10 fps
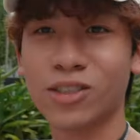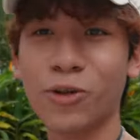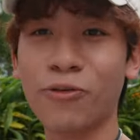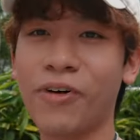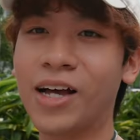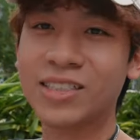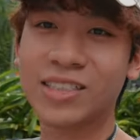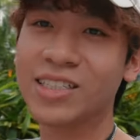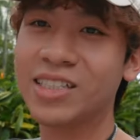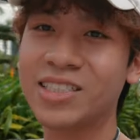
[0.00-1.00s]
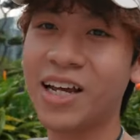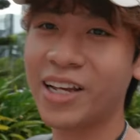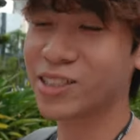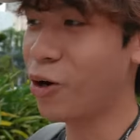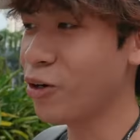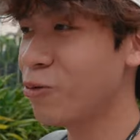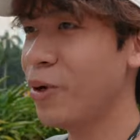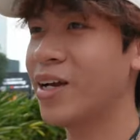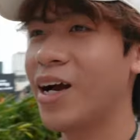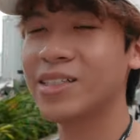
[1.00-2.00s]
So fast, the sun has gone
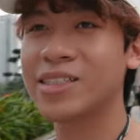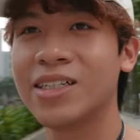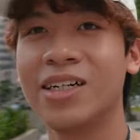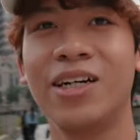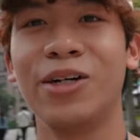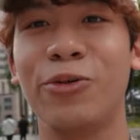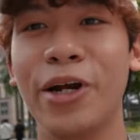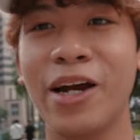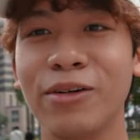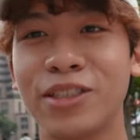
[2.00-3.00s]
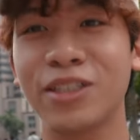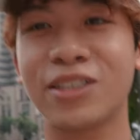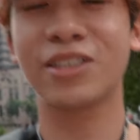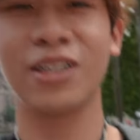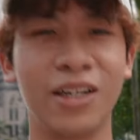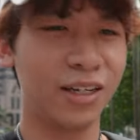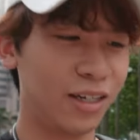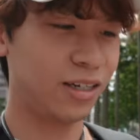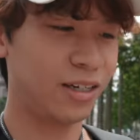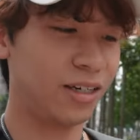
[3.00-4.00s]
away, guys. Right now it's just...
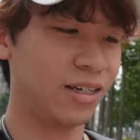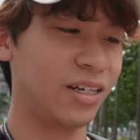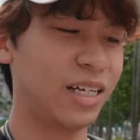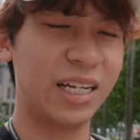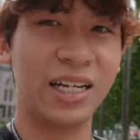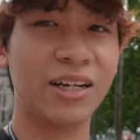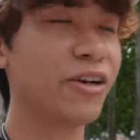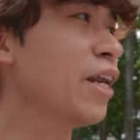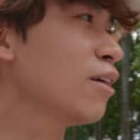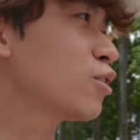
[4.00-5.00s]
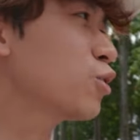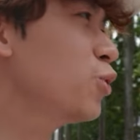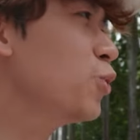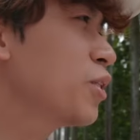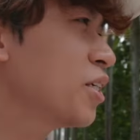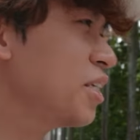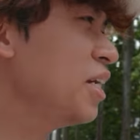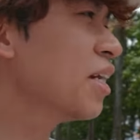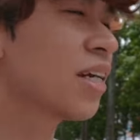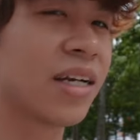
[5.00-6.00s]
right now it's
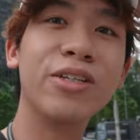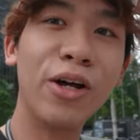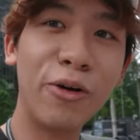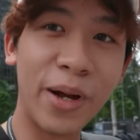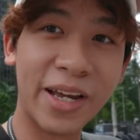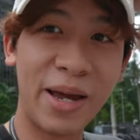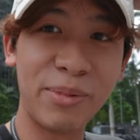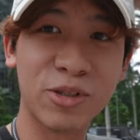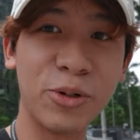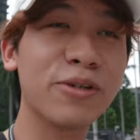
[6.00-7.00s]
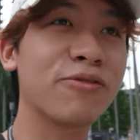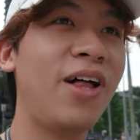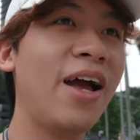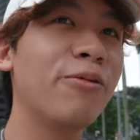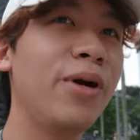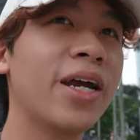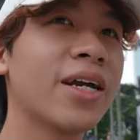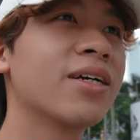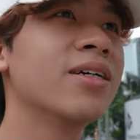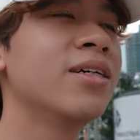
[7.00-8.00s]
2:30. No, my cap is going to fly away.
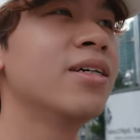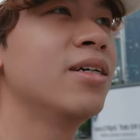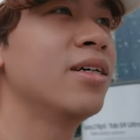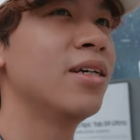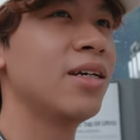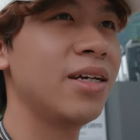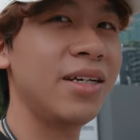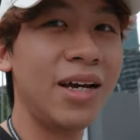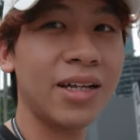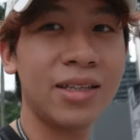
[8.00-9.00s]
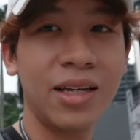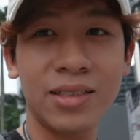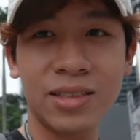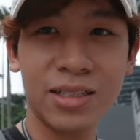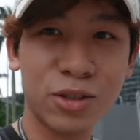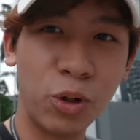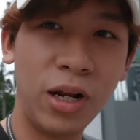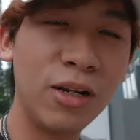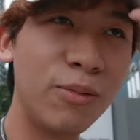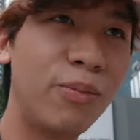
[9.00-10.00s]
Yeah, this is
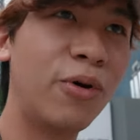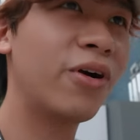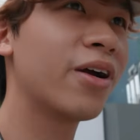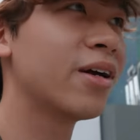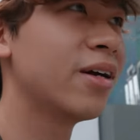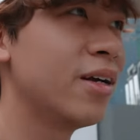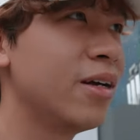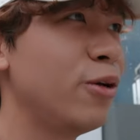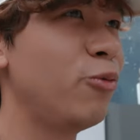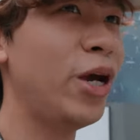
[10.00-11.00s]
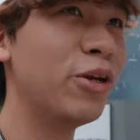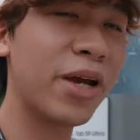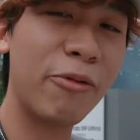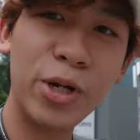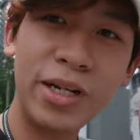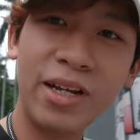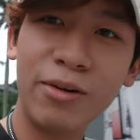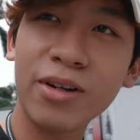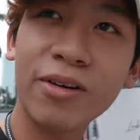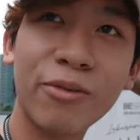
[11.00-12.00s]
Kuala Lumpur, where you get
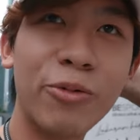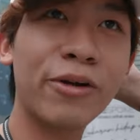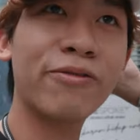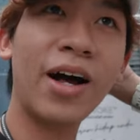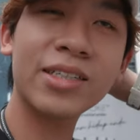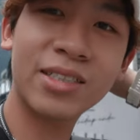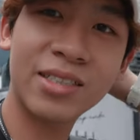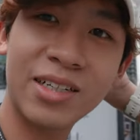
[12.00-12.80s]
windy very fast.